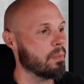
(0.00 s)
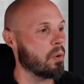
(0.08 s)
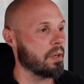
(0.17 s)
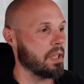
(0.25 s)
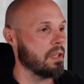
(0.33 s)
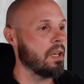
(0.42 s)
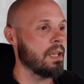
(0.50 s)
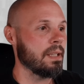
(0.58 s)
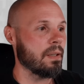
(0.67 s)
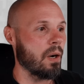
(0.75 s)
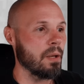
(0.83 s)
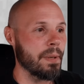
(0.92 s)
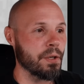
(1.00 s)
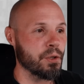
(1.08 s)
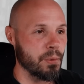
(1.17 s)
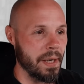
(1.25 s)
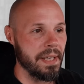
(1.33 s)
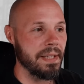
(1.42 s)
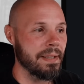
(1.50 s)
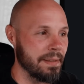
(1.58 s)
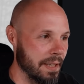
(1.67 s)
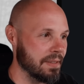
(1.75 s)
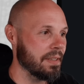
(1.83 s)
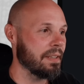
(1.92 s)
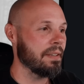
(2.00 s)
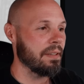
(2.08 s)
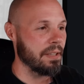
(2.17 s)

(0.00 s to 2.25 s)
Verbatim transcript: Morgan all about creating, testing,